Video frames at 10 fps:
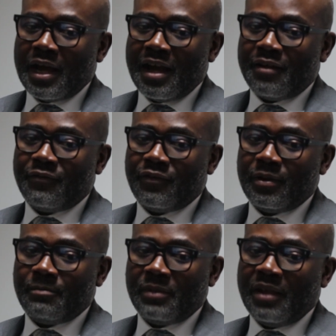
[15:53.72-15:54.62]
have
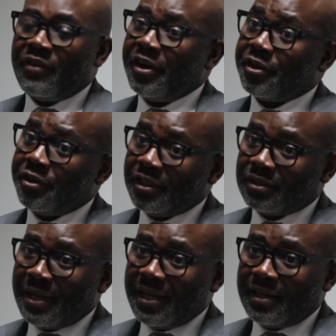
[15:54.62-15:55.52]
a very
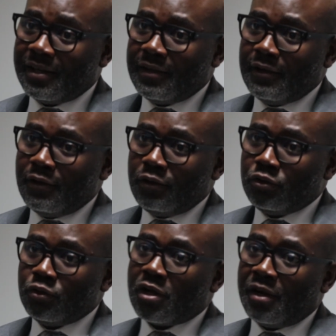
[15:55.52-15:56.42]
curious mind,
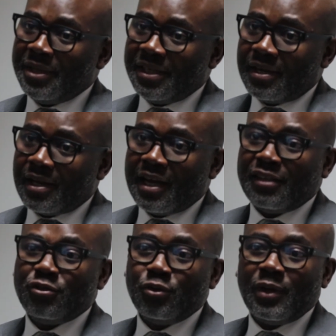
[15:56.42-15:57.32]
to come in
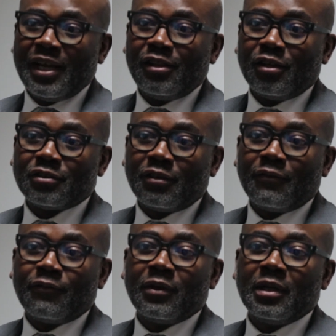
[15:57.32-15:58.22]
and do a lot of